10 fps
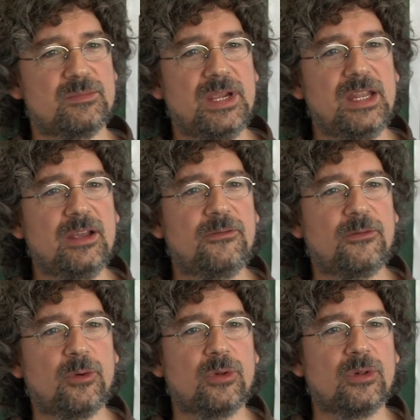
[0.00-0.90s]

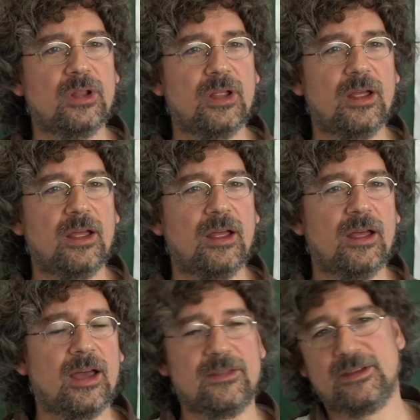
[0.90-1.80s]
meaningful,
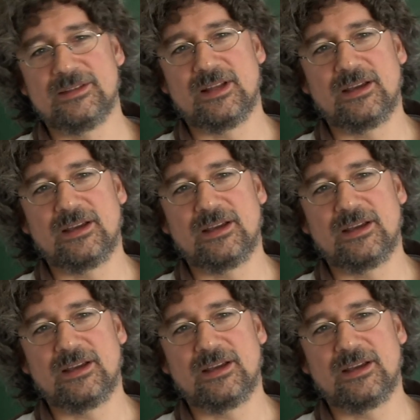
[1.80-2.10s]
and things